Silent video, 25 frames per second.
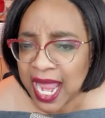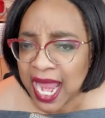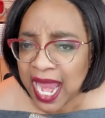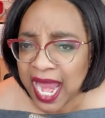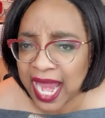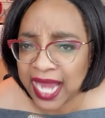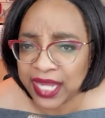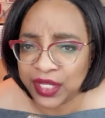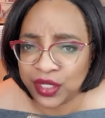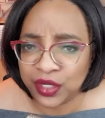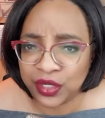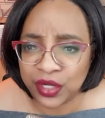
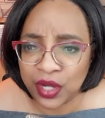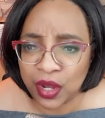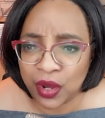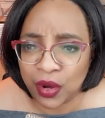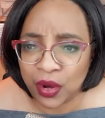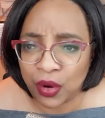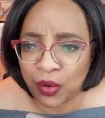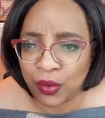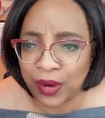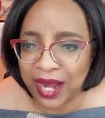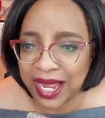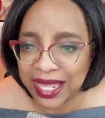and you
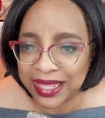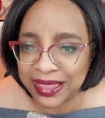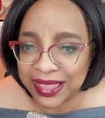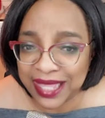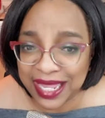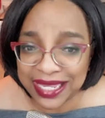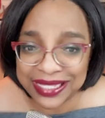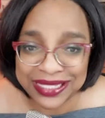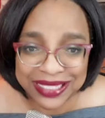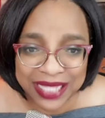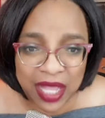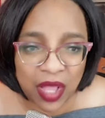know, and
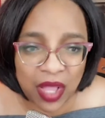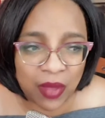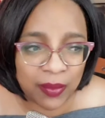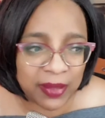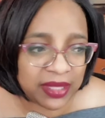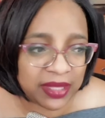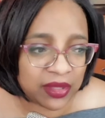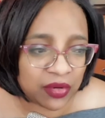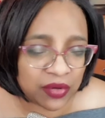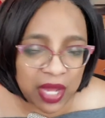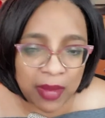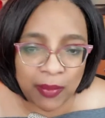they tell me
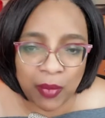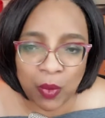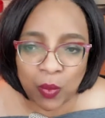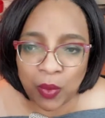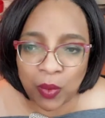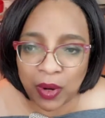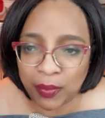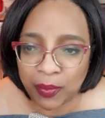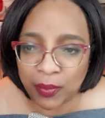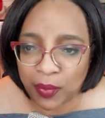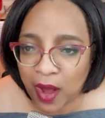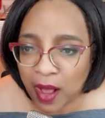their number
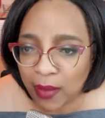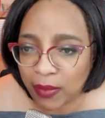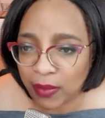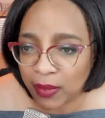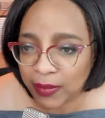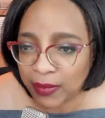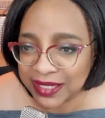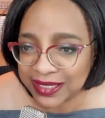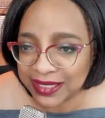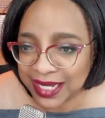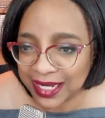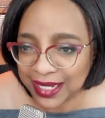one
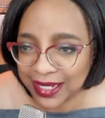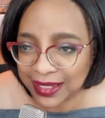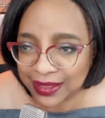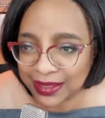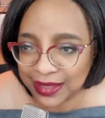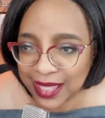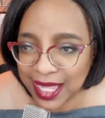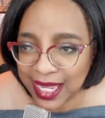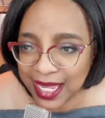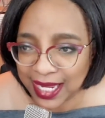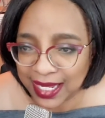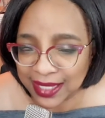problem is getting
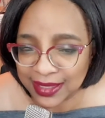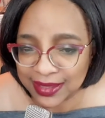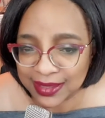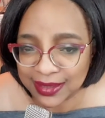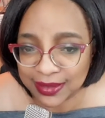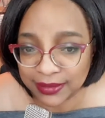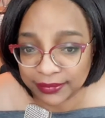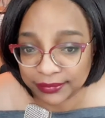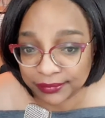clients.